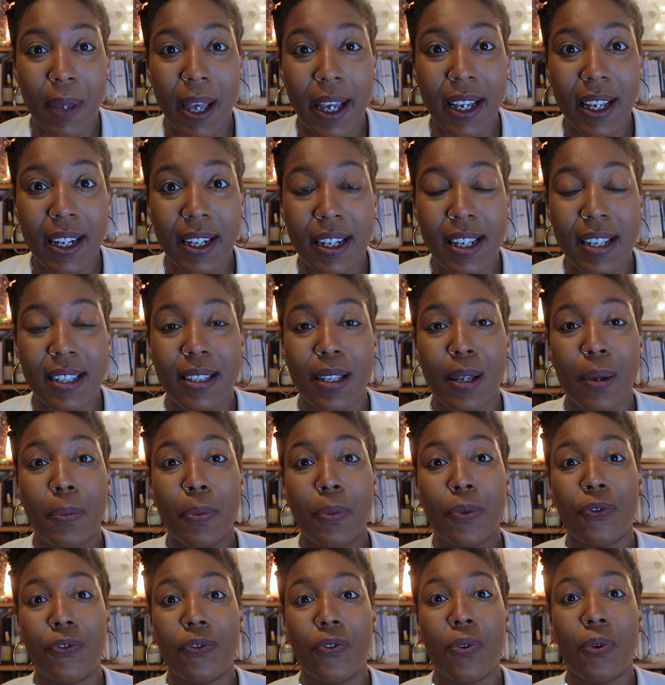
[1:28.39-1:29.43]

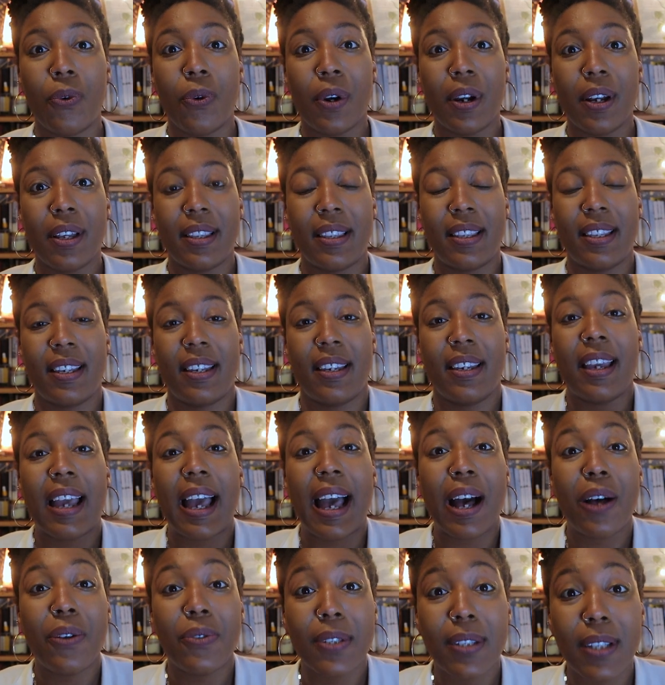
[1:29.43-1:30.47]
mechanism for the
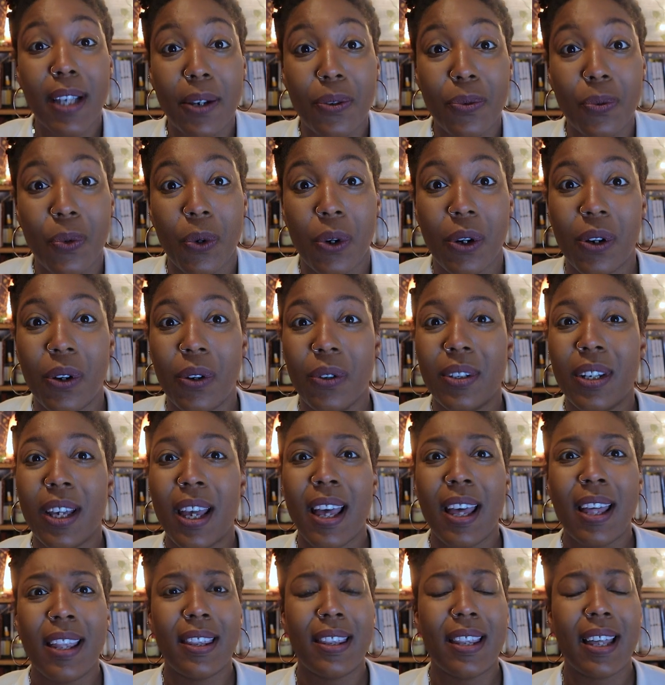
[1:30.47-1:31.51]
outside world
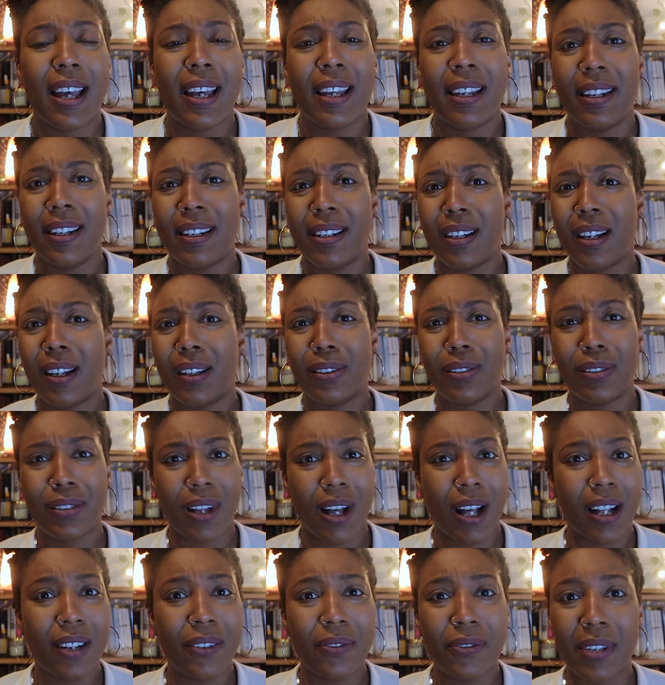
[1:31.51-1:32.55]
that in a
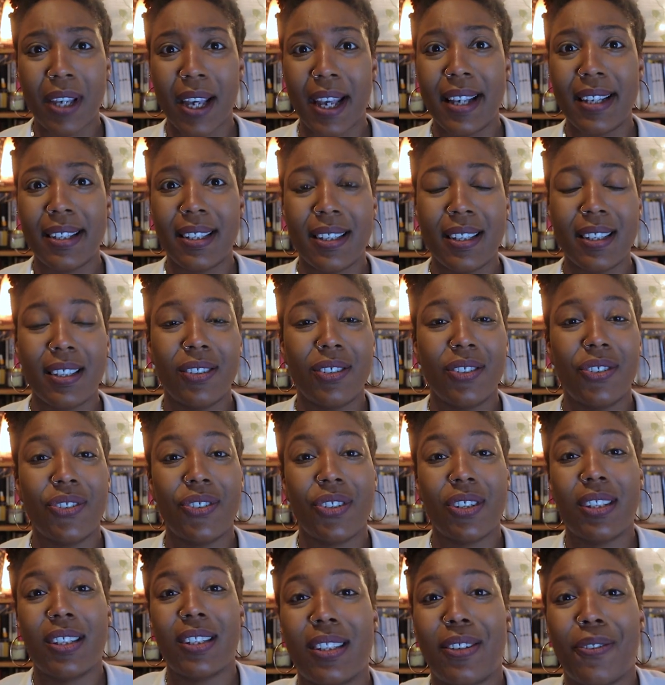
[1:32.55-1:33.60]
lot of cases
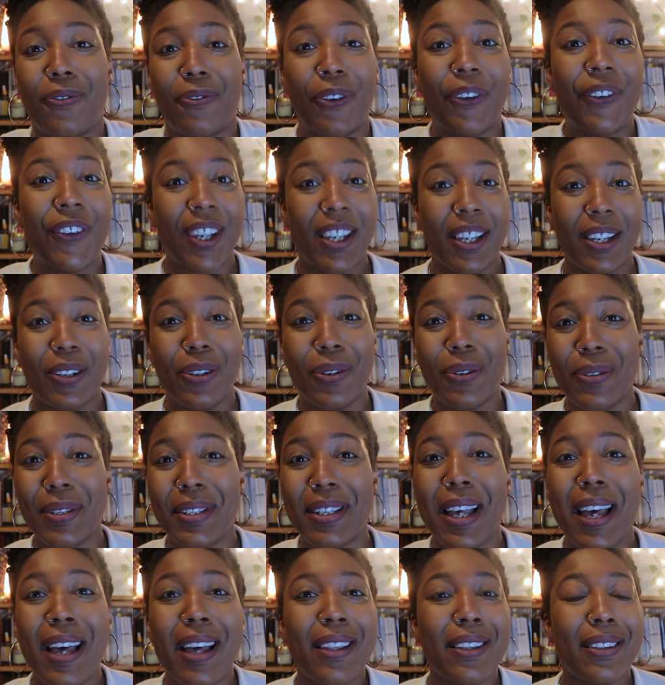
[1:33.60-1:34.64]
just
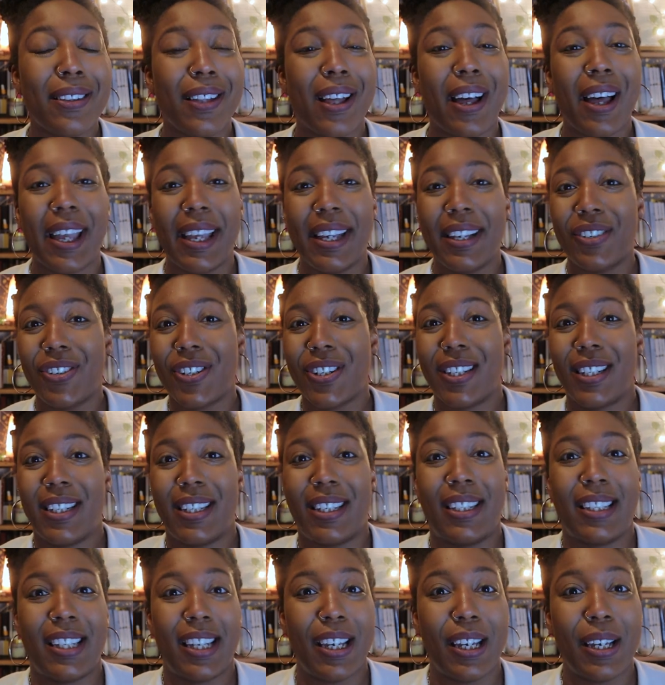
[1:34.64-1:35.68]
feels like, just
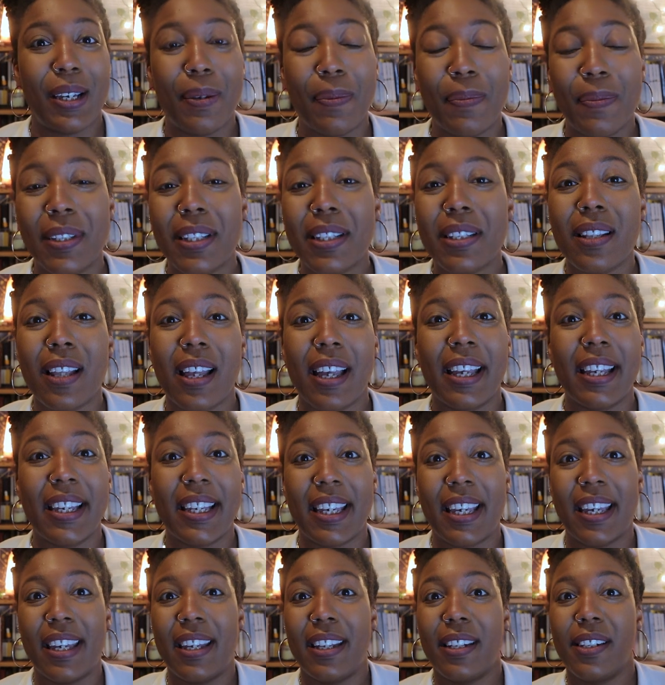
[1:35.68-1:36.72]
seems like
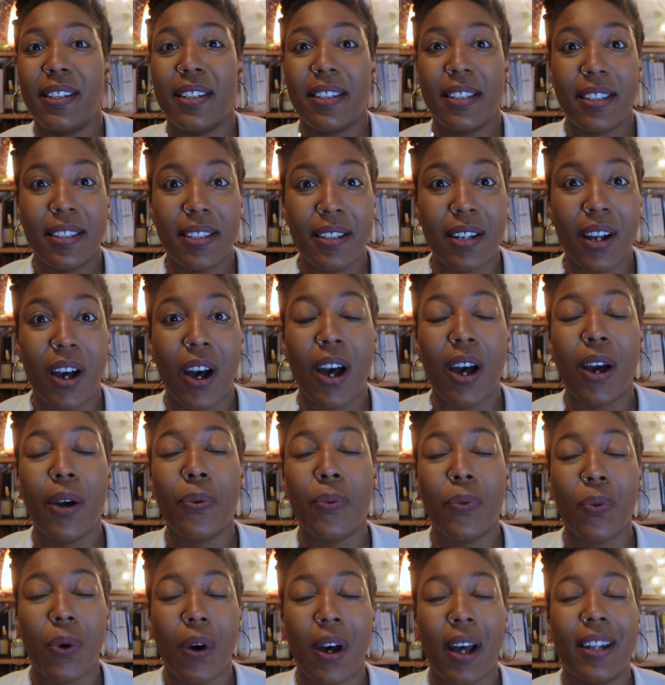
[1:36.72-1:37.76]
it does
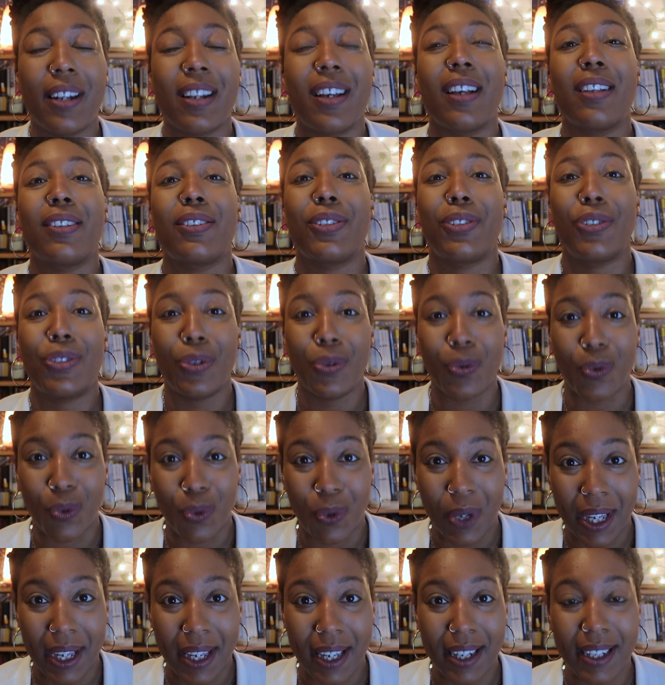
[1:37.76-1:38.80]
not want us to
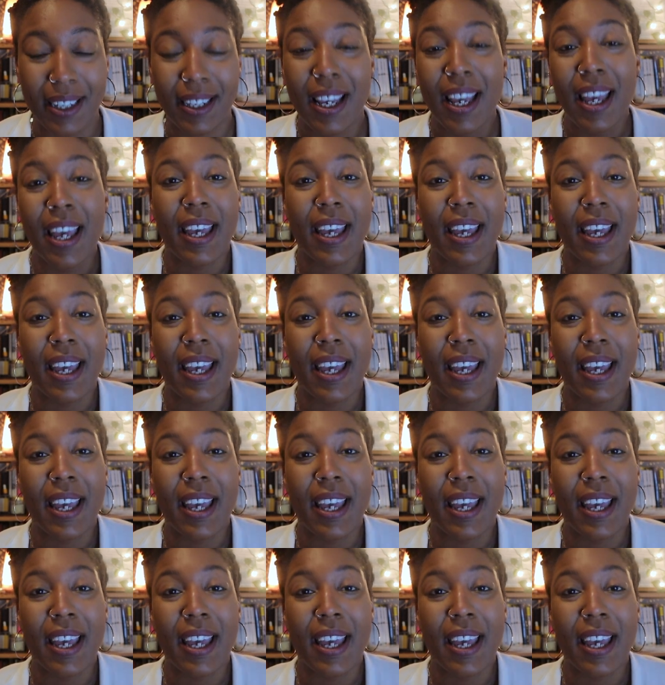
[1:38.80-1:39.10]
win.